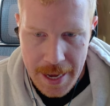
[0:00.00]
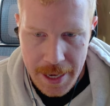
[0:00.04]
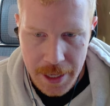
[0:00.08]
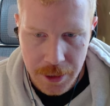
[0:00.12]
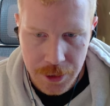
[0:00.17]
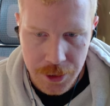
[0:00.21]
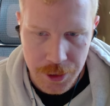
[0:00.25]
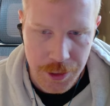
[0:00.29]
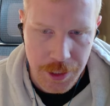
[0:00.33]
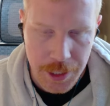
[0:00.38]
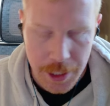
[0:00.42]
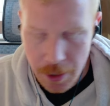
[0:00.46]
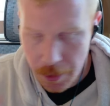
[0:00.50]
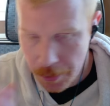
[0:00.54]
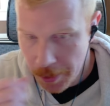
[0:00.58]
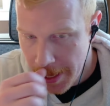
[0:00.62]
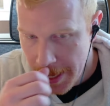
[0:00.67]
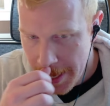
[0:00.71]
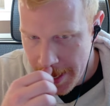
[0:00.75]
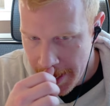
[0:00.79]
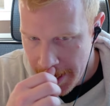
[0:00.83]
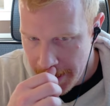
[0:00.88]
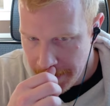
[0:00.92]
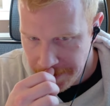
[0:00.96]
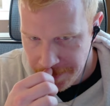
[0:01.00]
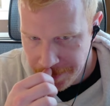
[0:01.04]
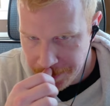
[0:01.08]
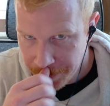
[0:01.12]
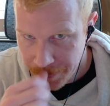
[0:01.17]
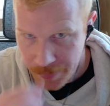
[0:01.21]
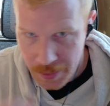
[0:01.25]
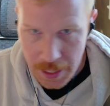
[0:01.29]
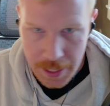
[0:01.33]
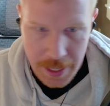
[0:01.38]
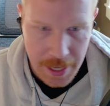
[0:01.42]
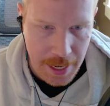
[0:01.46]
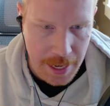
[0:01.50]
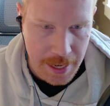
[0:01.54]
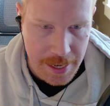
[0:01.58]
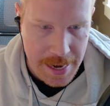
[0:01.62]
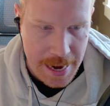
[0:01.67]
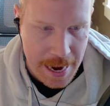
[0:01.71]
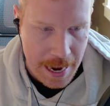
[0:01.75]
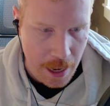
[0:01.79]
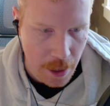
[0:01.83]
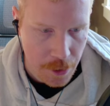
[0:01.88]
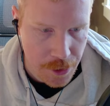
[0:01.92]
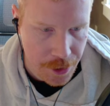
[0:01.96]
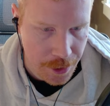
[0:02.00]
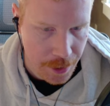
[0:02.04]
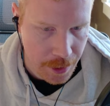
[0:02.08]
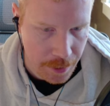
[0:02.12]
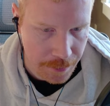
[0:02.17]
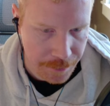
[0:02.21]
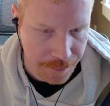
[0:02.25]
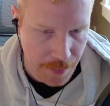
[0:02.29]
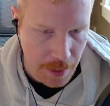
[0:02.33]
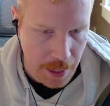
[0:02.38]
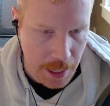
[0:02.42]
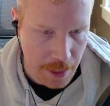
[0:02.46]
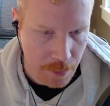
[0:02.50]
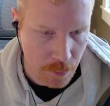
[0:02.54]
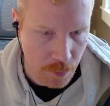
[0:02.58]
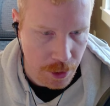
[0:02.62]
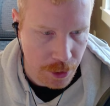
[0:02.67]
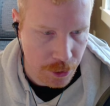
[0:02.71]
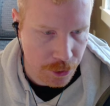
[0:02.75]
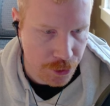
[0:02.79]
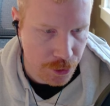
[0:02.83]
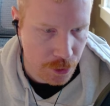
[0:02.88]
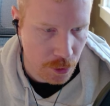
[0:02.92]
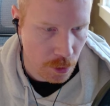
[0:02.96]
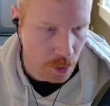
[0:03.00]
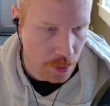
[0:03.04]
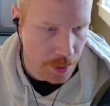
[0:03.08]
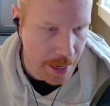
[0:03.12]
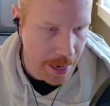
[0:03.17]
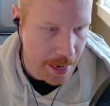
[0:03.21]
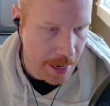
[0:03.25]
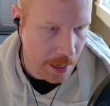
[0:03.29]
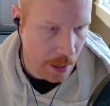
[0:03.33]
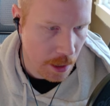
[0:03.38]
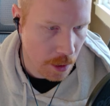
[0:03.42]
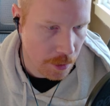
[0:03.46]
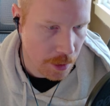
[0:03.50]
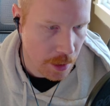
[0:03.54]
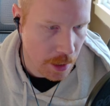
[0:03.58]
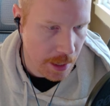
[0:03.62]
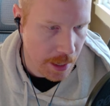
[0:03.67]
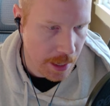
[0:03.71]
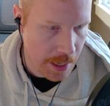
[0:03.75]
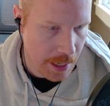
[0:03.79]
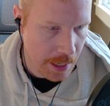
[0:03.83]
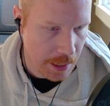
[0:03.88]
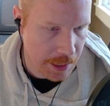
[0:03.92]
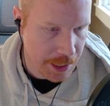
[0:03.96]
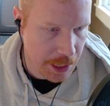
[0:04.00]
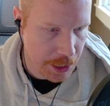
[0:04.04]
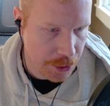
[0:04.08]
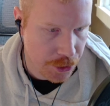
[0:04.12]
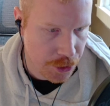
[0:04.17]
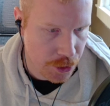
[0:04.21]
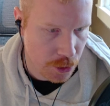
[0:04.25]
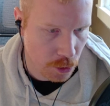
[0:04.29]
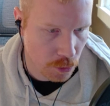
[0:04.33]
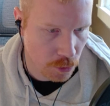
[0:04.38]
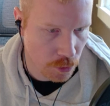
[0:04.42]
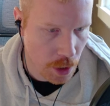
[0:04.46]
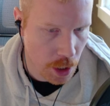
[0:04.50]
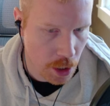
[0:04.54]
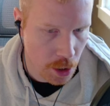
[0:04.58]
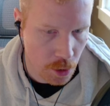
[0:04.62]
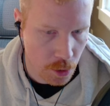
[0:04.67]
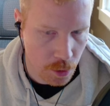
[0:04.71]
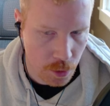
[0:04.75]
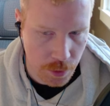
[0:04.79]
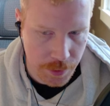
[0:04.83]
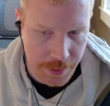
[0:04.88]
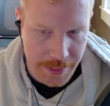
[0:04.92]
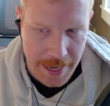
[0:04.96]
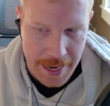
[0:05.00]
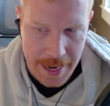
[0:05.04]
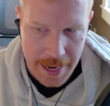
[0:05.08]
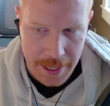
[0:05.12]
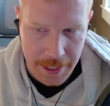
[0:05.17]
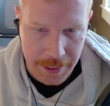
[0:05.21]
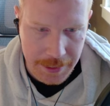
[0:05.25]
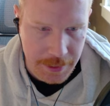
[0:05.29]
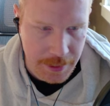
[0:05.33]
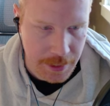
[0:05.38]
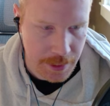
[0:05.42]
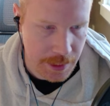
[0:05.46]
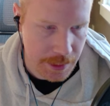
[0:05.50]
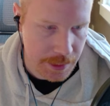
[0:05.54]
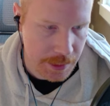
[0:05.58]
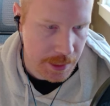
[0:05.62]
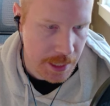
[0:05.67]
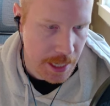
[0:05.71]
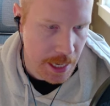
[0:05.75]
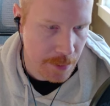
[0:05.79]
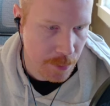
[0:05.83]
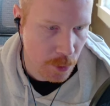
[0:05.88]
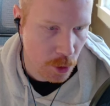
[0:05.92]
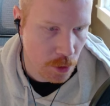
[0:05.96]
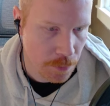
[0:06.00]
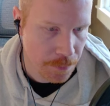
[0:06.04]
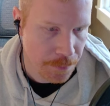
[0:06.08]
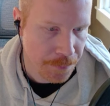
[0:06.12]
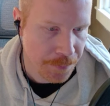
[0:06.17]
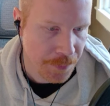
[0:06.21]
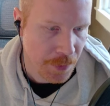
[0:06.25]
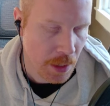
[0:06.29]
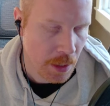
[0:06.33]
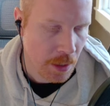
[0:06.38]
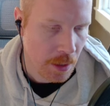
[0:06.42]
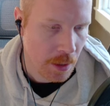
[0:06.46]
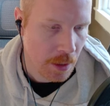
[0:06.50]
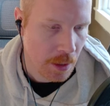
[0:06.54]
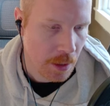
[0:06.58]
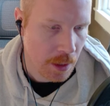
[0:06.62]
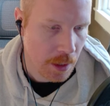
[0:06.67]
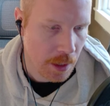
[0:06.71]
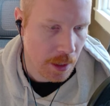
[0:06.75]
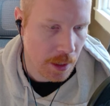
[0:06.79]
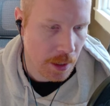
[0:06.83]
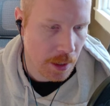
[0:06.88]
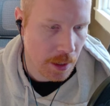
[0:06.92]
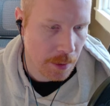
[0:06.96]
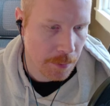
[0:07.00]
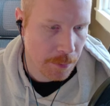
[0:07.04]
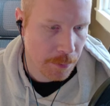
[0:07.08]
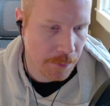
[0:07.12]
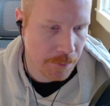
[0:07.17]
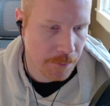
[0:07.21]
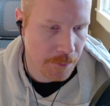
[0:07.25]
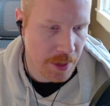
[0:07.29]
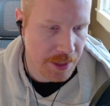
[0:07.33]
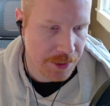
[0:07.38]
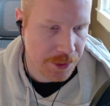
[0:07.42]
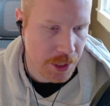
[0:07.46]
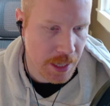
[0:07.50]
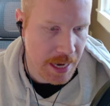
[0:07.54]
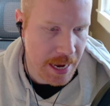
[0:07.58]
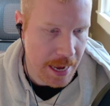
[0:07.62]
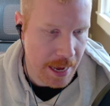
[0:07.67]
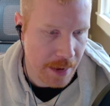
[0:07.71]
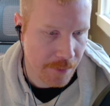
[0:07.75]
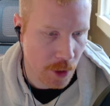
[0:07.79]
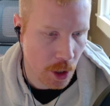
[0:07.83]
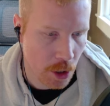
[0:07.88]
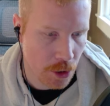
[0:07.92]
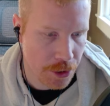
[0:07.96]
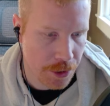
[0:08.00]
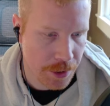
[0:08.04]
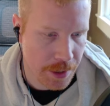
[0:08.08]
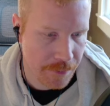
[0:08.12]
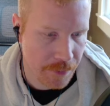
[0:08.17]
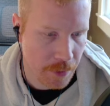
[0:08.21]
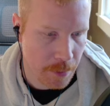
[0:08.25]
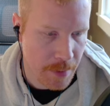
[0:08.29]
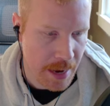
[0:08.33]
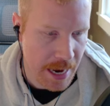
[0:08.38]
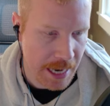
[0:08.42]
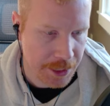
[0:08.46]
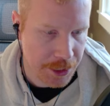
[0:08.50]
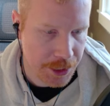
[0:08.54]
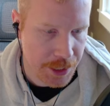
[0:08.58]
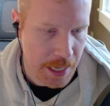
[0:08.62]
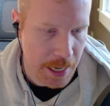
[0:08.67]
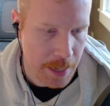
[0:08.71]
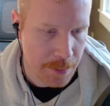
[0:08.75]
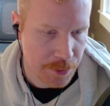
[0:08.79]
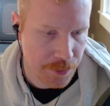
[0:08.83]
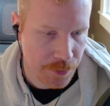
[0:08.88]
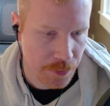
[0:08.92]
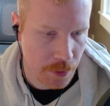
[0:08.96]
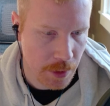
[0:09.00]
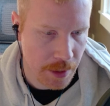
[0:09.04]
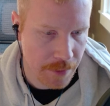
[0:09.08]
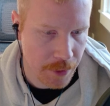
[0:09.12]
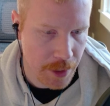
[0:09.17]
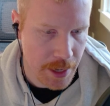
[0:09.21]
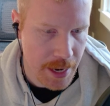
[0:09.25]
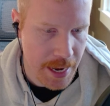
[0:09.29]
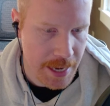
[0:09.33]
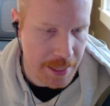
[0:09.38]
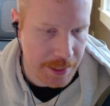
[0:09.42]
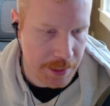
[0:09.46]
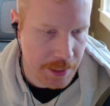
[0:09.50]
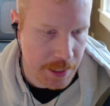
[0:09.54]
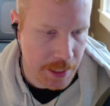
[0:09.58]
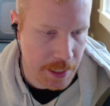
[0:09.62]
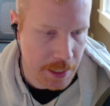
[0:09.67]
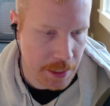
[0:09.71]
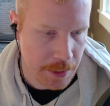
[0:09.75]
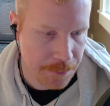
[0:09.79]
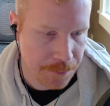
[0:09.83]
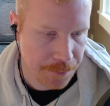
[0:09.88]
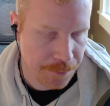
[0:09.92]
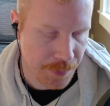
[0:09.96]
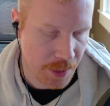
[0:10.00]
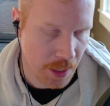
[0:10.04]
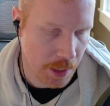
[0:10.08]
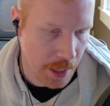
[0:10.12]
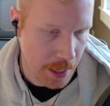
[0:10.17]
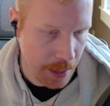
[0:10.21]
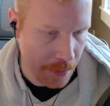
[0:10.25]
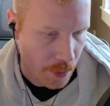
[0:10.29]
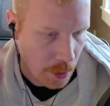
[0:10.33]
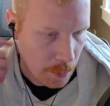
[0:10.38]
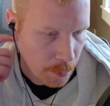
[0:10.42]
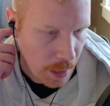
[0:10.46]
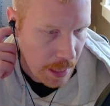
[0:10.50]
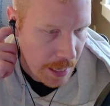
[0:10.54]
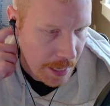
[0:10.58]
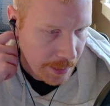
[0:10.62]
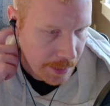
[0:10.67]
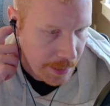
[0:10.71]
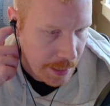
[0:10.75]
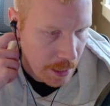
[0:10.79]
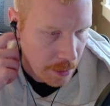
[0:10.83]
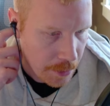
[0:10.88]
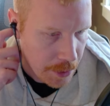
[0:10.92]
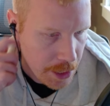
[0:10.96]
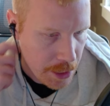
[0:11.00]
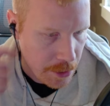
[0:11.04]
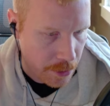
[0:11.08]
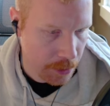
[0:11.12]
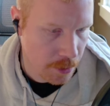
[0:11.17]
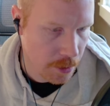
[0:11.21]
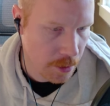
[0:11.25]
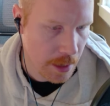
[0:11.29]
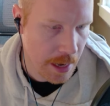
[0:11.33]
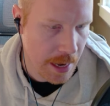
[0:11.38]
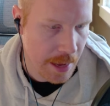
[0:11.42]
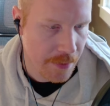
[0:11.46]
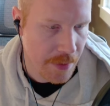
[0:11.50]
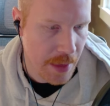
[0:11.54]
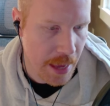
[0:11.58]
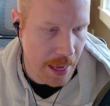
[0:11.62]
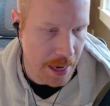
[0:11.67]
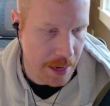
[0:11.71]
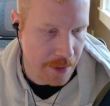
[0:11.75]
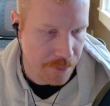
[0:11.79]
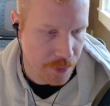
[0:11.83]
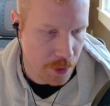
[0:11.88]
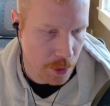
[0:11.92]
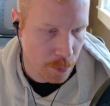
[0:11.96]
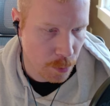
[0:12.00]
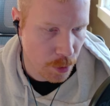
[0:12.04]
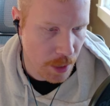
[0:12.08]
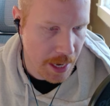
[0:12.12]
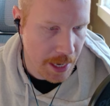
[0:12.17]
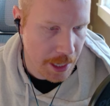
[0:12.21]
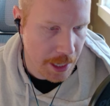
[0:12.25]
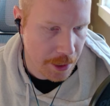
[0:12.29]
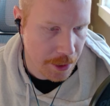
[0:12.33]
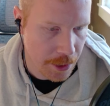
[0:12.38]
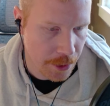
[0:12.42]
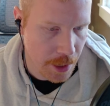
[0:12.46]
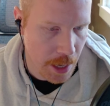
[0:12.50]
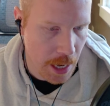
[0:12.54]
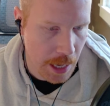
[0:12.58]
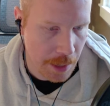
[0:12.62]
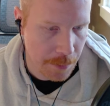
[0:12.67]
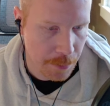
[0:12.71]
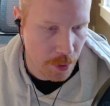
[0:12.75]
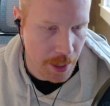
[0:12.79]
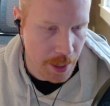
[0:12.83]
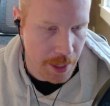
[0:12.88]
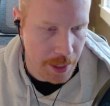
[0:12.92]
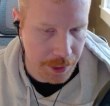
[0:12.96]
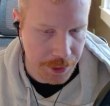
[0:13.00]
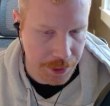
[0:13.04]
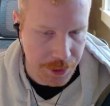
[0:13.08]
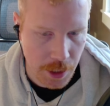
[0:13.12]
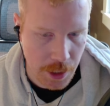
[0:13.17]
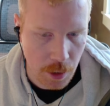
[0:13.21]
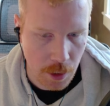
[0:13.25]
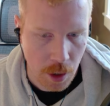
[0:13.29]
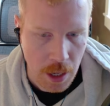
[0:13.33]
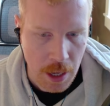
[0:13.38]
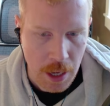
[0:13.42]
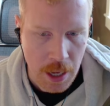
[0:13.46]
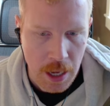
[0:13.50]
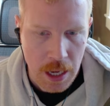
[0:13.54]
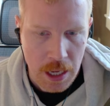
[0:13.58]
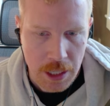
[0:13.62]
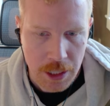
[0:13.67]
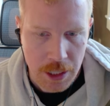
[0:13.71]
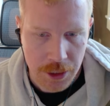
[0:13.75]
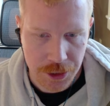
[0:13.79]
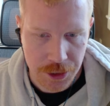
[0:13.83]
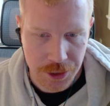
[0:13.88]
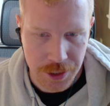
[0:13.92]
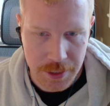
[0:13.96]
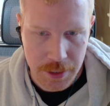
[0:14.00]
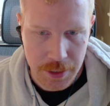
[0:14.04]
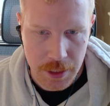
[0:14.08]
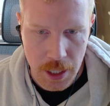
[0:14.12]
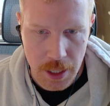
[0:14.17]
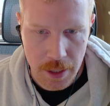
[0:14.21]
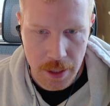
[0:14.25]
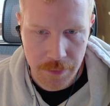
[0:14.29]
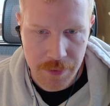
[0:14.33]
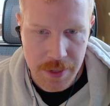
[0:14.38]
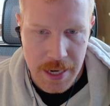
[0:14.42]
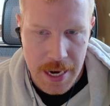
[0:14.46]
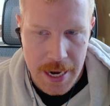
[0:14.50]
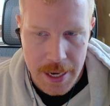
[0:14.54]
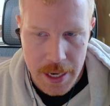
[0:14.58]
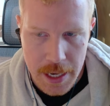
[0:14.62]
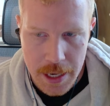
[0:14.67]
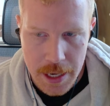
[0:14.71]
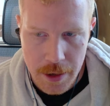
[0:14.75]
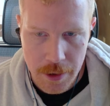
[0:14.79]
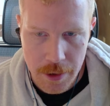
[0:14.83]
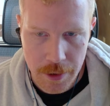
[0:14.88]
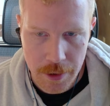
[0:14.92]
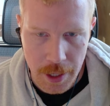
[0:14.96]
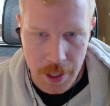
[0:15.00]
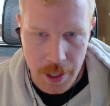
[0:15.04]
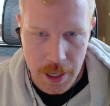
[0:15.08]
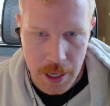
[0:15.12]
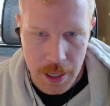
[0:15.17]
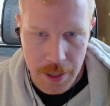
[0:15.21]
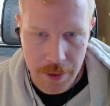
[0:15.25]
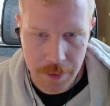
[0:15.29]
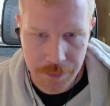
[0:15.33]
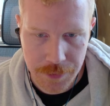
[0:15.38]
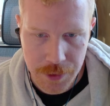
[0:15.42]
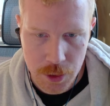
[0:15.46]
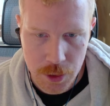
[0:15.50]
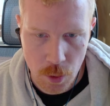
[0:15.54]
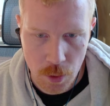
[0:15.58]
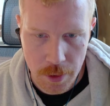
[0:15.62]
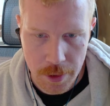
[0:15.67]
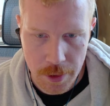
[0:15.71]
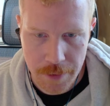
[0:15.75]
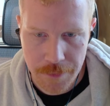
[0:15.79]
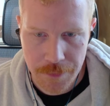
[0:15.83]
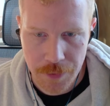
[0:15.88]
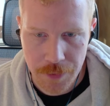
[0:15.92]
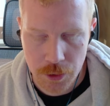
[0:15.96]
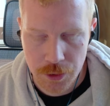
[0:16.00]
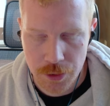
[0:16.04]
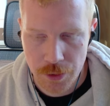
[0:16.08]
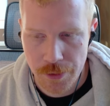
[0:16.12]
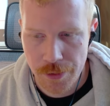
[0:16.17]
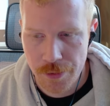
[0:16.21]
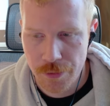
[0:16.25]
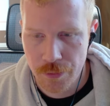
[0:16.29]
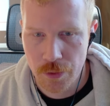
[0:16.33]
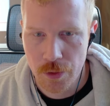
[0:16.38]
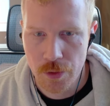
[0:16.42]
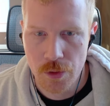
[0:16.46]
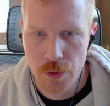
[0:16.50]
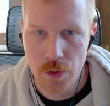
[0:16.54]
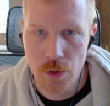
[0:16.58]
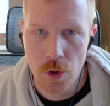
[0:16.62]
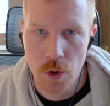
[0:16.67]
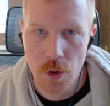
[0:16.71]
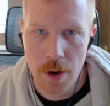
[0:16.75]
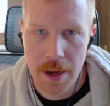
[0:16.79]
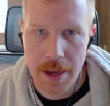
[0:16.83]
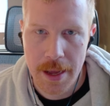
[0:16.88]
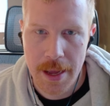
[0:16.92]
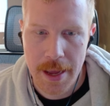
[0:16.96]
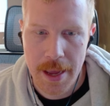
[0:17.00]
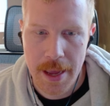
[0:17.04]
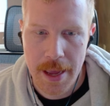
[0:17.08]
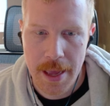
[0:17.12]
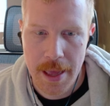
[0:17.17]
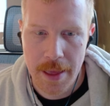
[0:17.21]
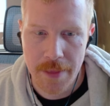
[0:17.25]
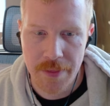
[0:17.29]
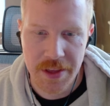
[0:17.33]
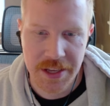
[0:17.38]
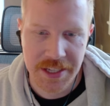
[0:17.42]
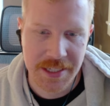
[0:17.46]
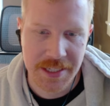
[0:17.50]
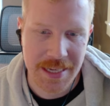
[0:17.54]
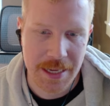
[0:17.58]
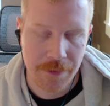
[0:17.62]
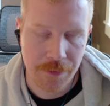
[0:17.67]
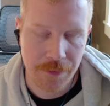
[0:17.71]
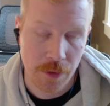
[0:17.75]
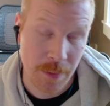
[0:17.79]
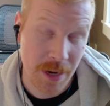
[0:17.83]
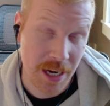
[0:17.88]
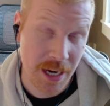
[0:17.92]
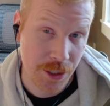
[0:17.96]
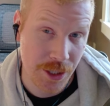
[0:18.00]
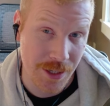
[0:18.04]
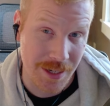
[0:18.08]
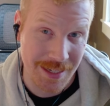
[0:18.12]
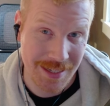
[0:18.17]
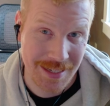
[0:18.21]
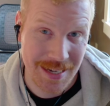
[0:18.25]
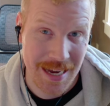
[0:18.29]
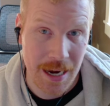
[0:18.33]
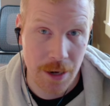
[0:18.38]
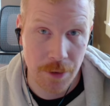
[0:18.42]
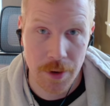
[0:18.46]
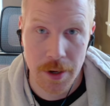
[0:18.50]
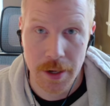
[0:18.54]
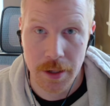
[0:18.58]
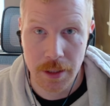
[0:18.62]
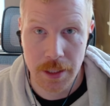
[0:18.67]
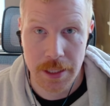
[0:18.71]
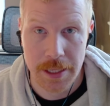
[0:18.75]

just hit OK. And now you're going to find when you scroll down additional rows added to this table. It's going to have all your different match types for every ASIN. Again, they're blacked out here, and then if they're branded or non-branded. So just a ton of data here to kind of sort and filter through. And this information is not readily